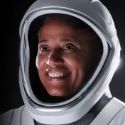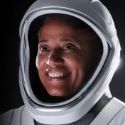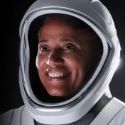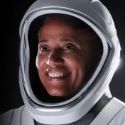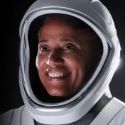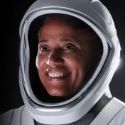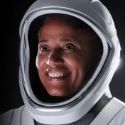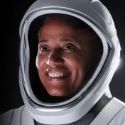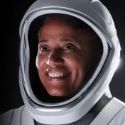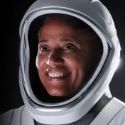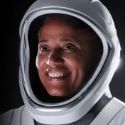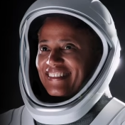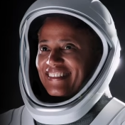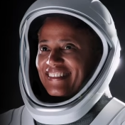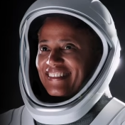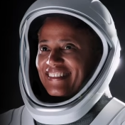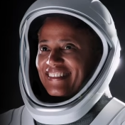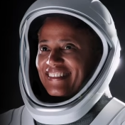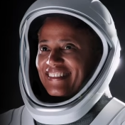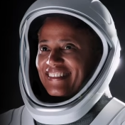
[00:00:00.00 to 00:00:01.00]

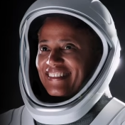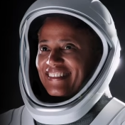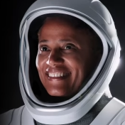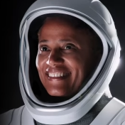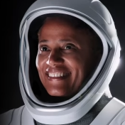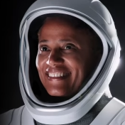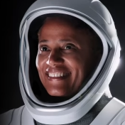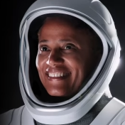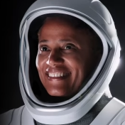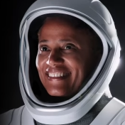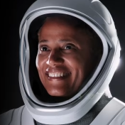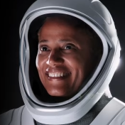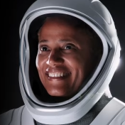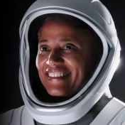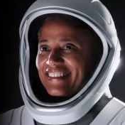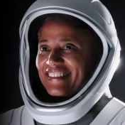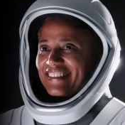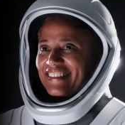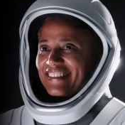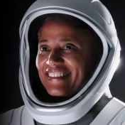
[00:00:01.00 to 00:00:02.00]

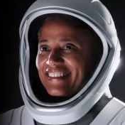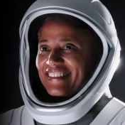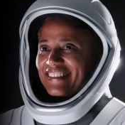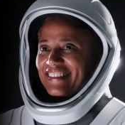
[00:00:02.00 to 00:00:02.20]
[no speech]